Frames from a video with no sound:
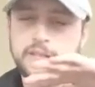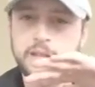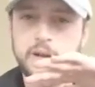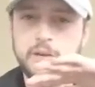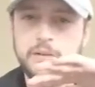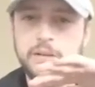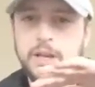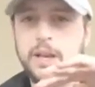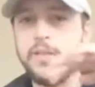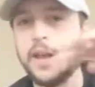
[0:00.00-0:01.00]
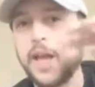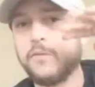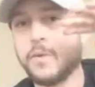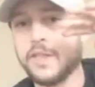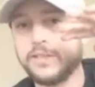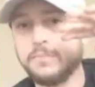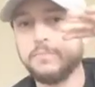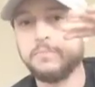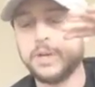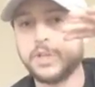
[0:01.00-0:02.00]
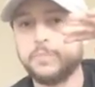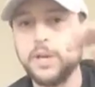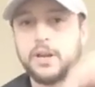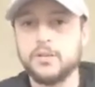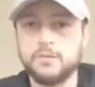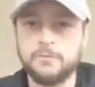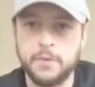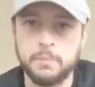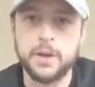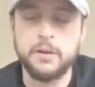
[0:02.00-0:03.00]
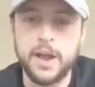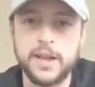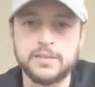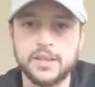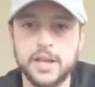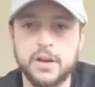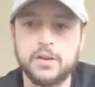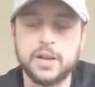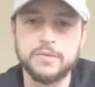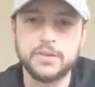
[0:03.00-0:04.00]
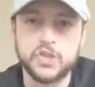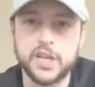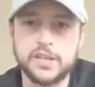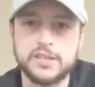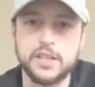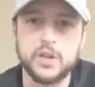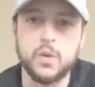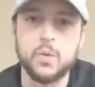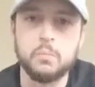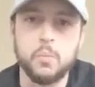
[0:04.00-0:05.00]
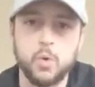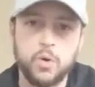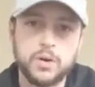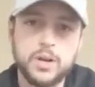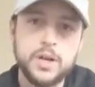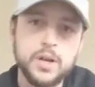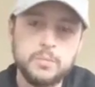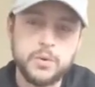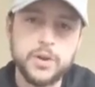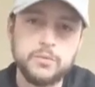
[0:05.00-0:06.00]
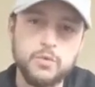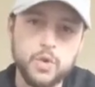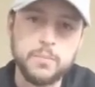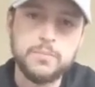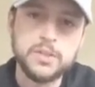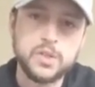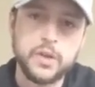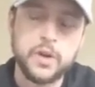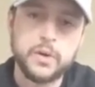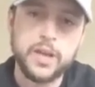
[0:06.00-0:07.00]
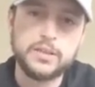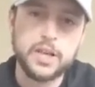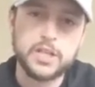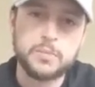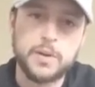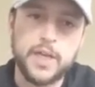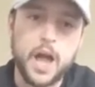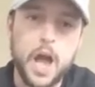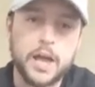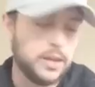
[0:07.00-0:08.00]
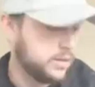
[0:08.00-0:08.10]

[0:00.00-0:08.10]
tall, and then I have one that's much bigger, fit bigger eggs in there, give the chicks a little more breathing room so they don't get touched by that hot